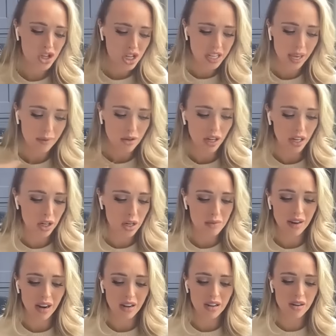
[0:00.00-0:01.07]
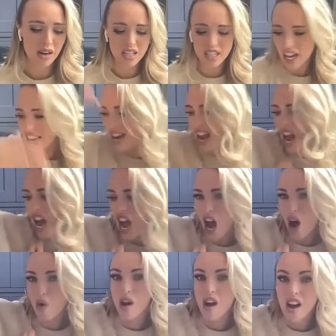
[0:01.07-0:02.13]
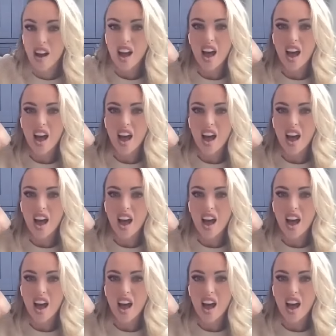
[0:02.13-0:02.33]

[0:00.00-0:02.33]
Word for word: and she kept trying to come round, and I was like, "No,